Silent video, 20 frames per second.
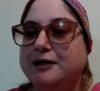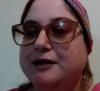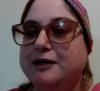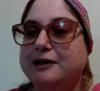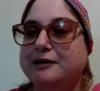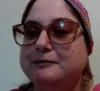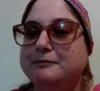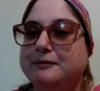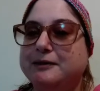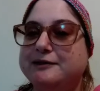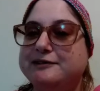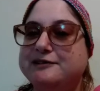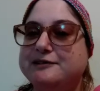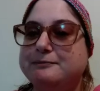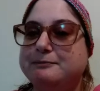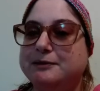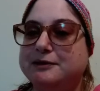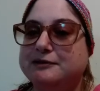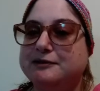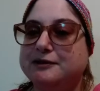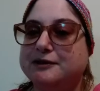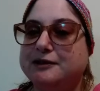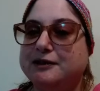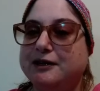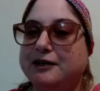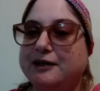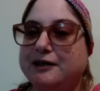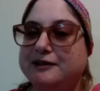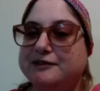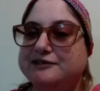and my spirit
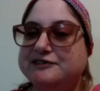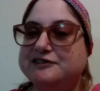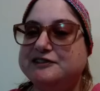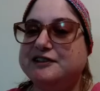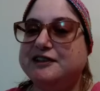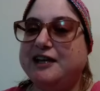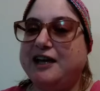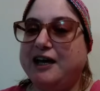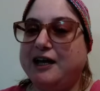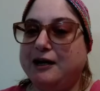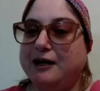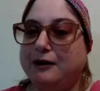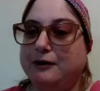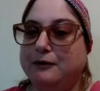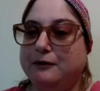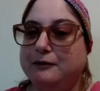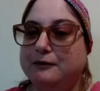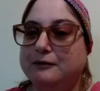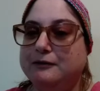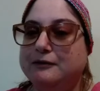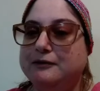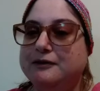guides Cal,